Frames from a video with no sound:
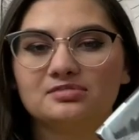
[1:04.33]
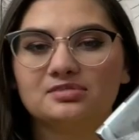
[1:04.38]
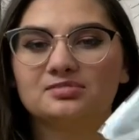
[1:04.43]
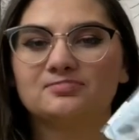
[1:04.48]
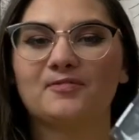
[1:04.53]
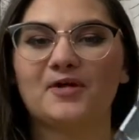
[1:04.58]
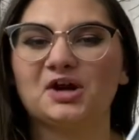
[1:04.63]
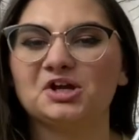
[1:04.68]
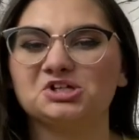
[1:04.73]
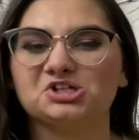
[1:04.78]

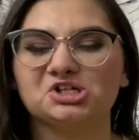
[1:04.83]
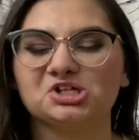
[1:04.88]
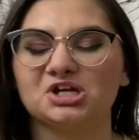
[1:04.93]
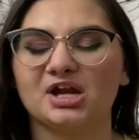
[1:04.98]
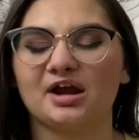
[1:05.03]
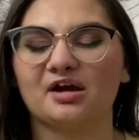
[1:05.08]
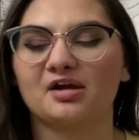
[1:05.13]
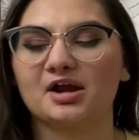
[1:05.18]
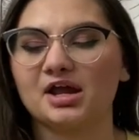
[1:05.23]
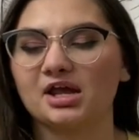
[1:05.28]
very
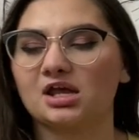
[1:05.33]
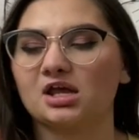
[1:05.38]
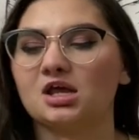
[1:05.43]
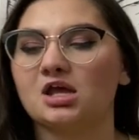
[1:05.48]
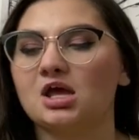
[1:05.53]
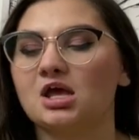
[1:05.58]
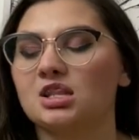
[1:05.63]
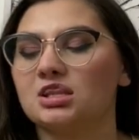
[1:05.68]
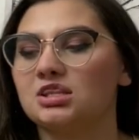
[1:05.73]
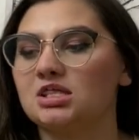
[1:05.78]
generic.
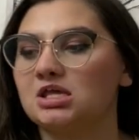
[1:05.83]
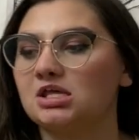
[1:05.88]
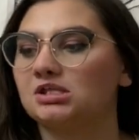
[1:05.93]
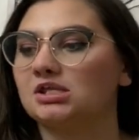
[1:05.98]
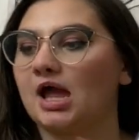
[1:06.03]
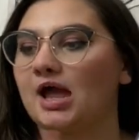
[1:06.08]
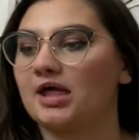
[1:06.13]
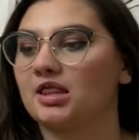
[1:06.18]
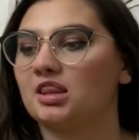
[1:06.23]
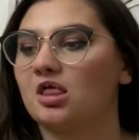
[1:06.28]
The
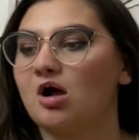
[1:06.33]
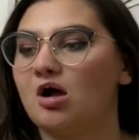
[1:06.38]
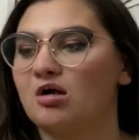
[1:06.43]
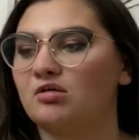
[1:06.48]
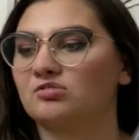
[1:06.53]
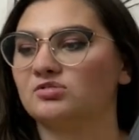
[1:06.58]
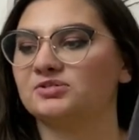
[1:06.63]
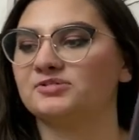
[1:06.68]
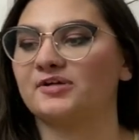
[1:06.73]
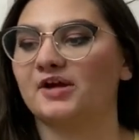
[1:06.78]

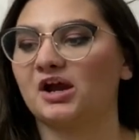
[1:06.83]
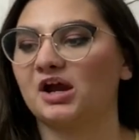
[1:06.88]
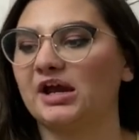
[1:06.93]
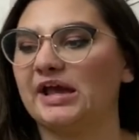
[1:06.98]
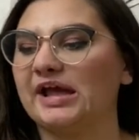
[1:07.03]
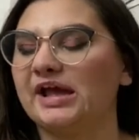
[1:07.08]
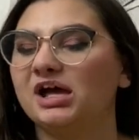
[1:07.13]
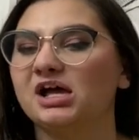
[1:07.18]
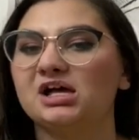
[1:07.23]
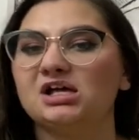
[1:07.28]
dialogue was
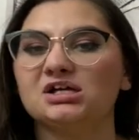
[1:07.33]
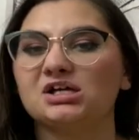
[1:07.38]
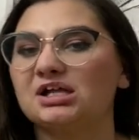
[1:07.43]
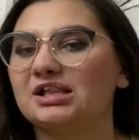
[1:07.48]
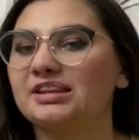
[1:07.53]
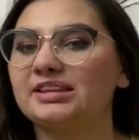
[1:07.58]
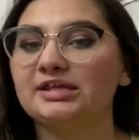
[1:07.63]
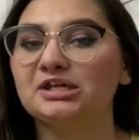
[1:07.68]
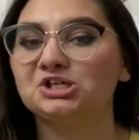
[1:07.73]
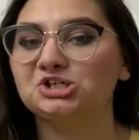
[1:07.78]
very
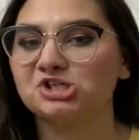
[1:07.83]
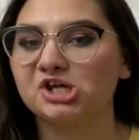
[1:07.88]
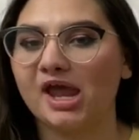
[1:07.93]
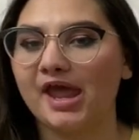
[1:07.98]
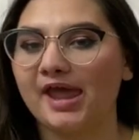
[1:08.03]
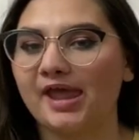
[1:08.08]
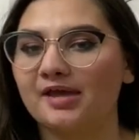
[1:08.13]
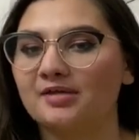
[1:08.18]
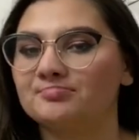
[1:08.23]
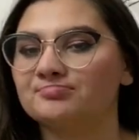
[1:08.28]

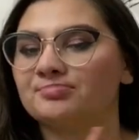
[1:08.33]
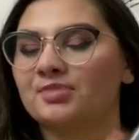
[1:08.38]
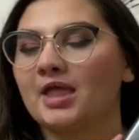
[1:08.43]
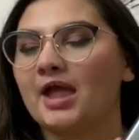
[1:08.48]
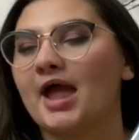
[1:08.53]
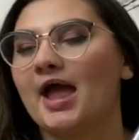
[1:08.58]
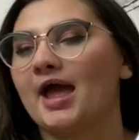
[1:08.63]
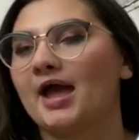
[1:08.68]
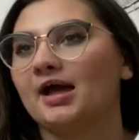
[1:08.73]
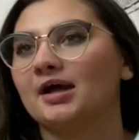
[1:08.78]
cliche,
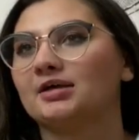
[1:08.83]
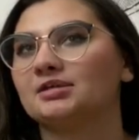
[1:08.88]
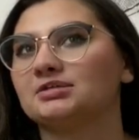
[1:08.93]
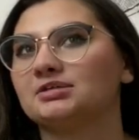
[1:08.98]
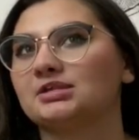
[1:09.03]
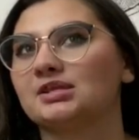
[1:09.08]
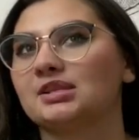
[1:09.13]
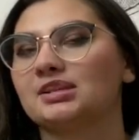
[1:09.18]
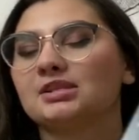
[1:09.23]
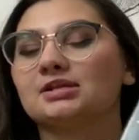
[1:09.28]

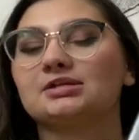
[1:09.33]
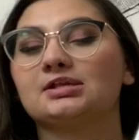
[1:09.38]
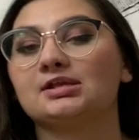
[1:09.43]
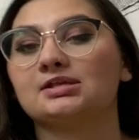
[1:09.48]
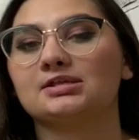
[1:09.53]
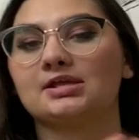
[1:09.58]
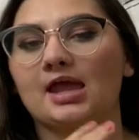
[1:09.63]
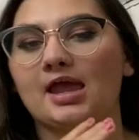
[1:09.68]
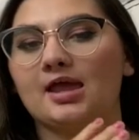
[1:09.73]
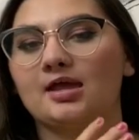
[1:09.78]
and this
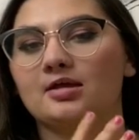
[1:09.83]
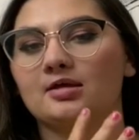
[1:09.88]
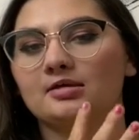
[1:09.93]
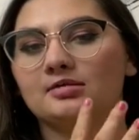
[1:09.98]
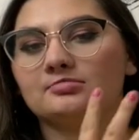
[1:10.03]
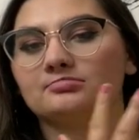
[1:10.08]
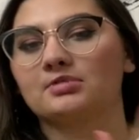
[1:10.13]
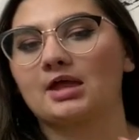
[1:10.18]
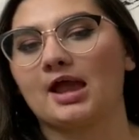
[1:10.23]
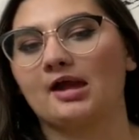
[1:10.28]
is
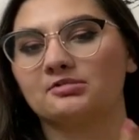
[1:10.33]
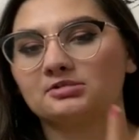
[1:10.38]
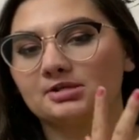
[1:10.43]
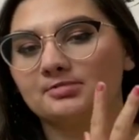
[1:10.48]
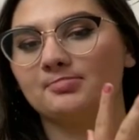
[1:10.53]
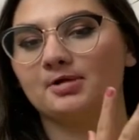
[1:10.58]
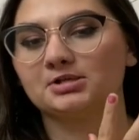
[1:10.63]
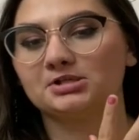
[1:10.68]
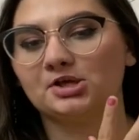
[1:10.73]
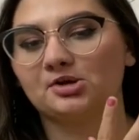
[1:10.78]
a Count
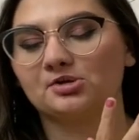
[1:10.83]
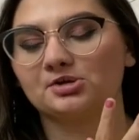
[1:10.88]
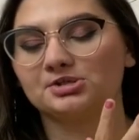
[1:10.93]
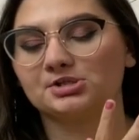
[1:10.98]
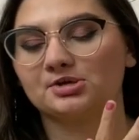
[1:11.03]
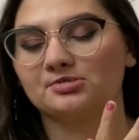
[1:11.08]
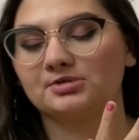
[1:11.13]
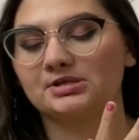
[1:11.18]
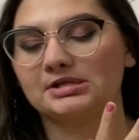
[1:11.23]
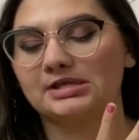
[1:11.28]
of Monte
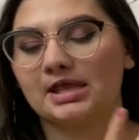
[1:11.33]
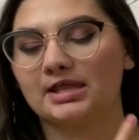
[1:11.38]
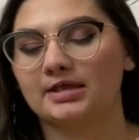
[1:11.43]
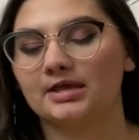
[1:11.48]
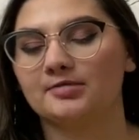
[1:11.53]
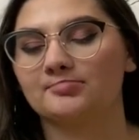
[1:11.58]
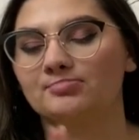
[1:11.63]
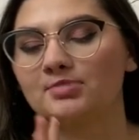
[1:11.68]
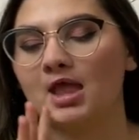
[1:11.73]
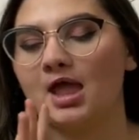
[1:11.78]
Cristo
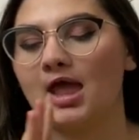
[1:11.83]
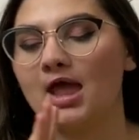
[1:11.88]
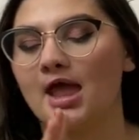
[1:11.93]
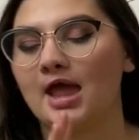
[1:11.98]
retelling.